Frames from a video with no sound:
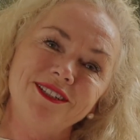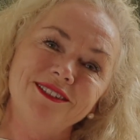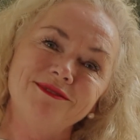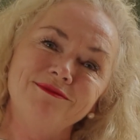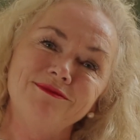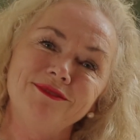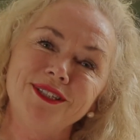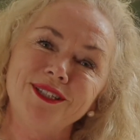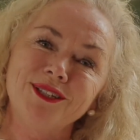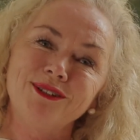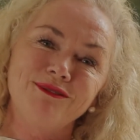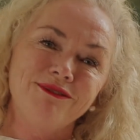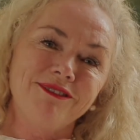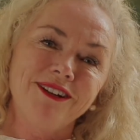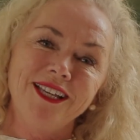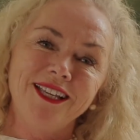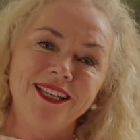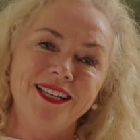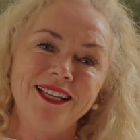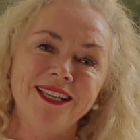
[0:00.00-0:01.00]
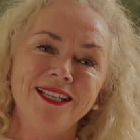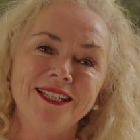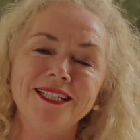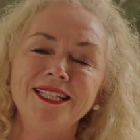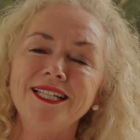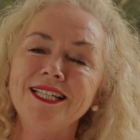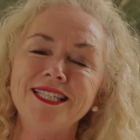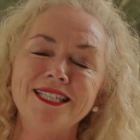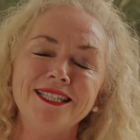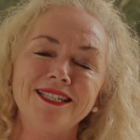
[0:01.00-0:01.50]
and was creaky and
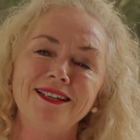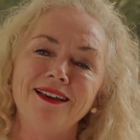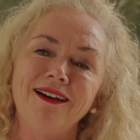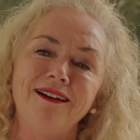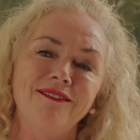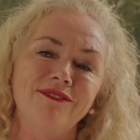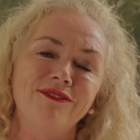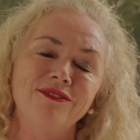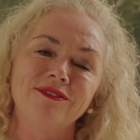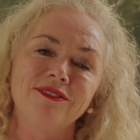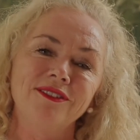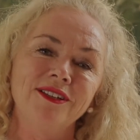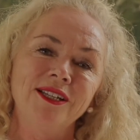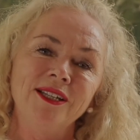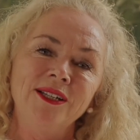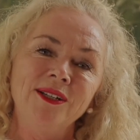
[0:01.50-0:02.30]
just stuff.